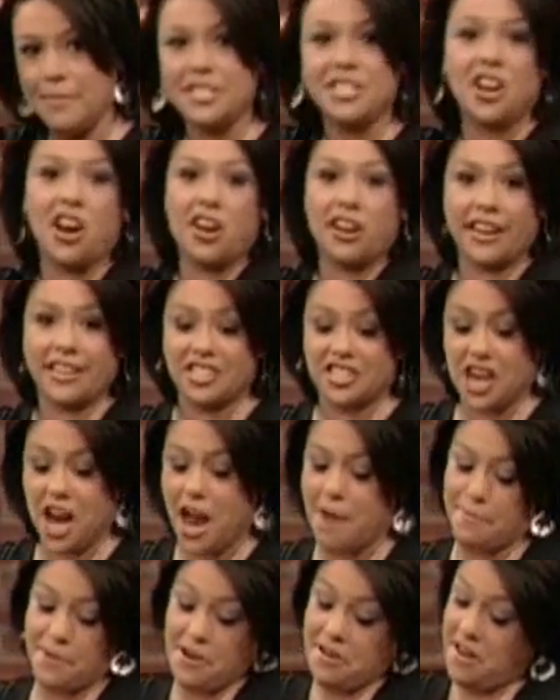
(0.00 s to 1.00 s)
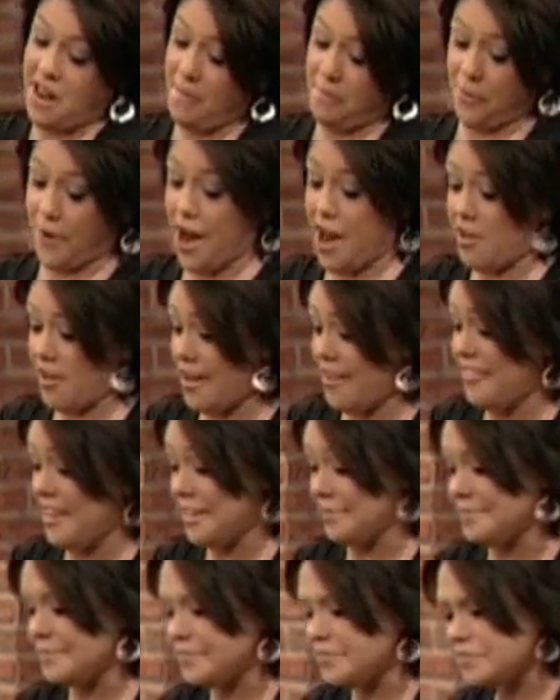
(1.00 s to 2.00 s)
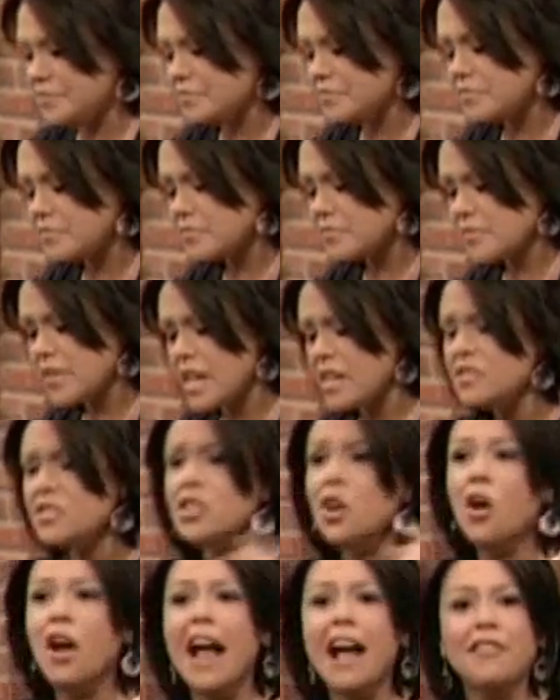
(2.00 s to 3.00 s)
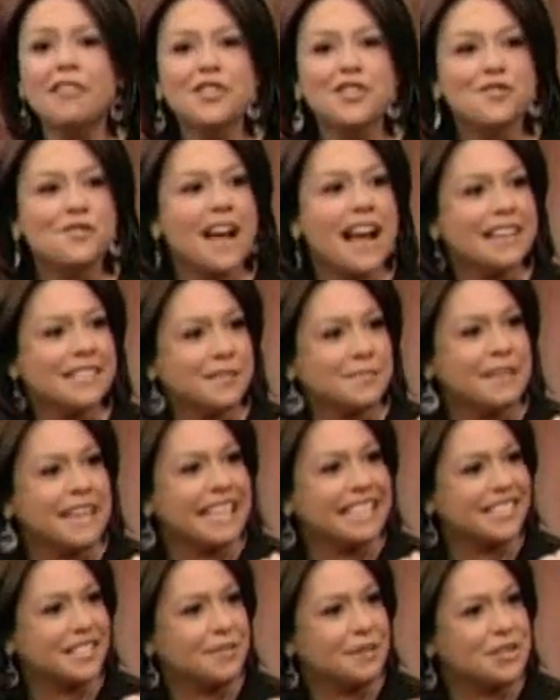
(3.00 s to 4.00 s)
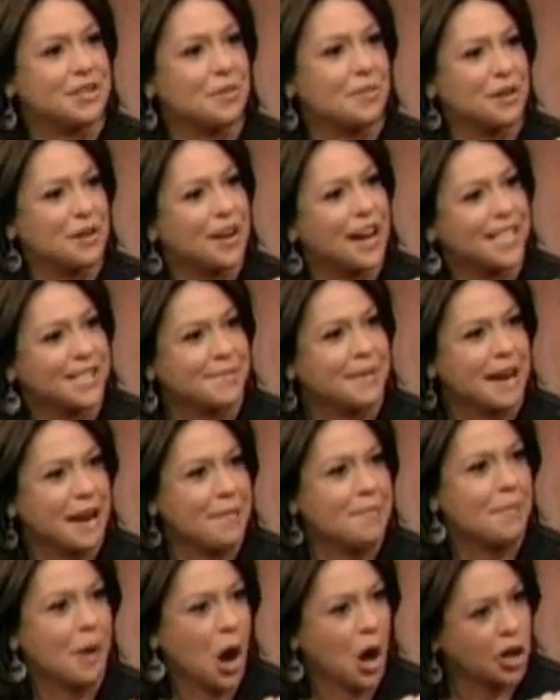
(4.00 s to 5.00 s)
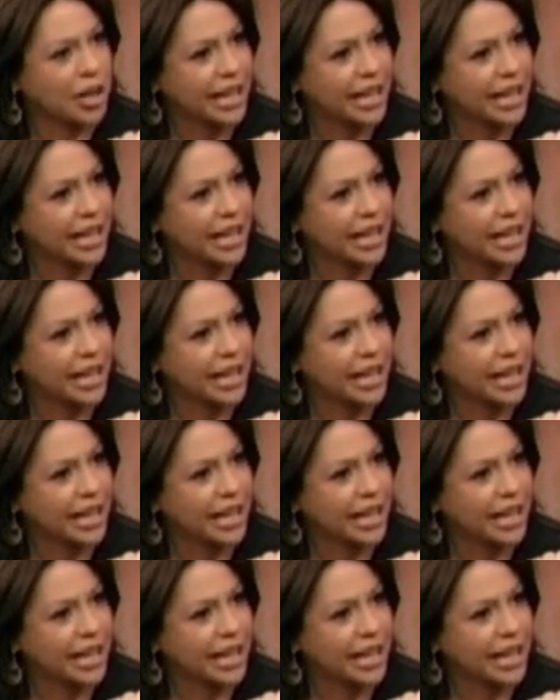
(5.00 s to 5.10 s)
I'm a Target shopper, and I'm proud Target. of it. So how did you guys meet? Somebody told me you guys met on